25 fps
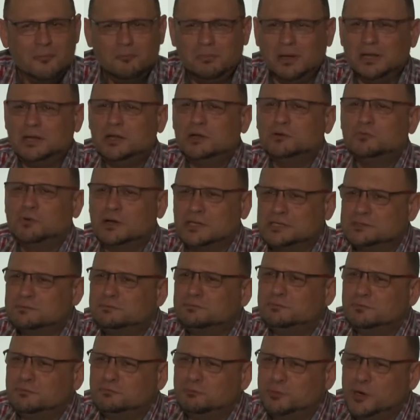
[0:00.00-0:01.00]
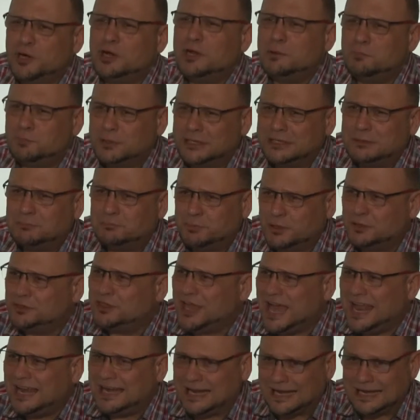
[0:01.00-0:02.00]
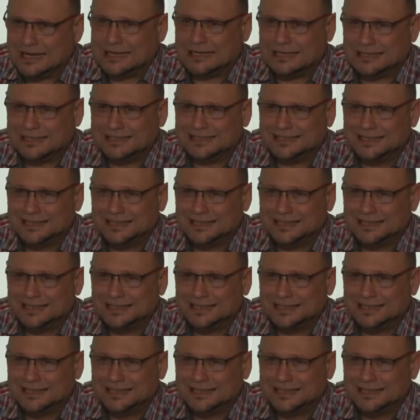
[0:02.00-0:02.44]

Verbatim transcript: But it was pretty pathetic